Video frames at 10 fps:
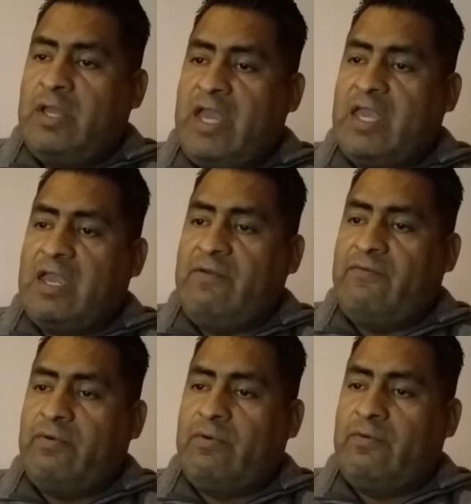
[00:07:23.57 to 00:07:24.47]
and came
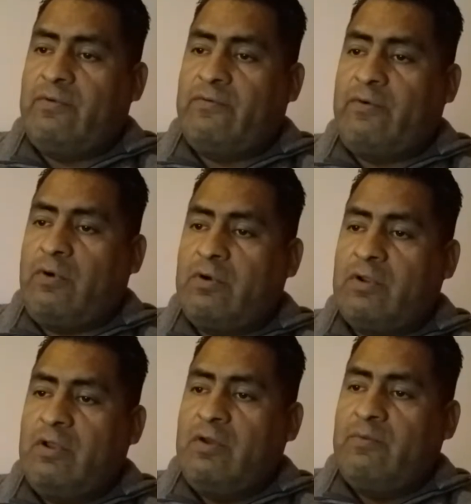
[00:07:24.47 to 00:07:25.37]
forth
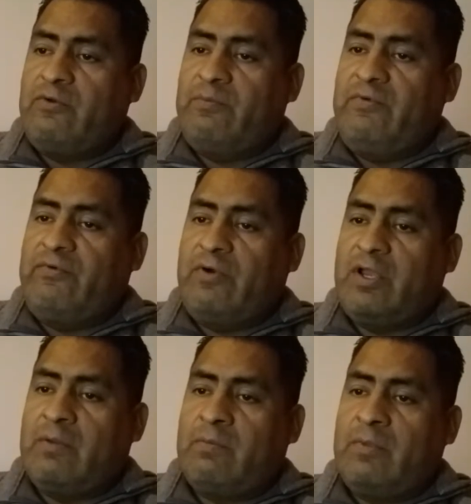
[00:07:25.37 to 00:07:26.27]
from before
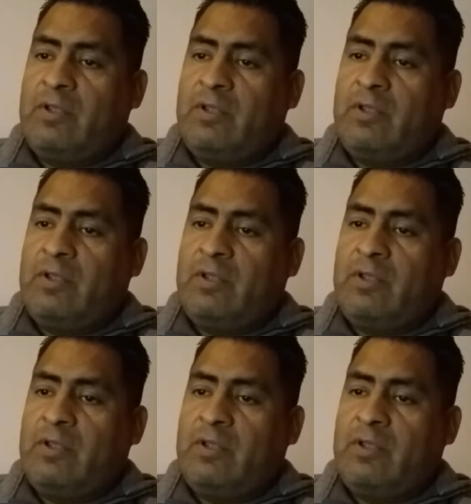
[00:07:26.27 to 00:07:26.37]
him.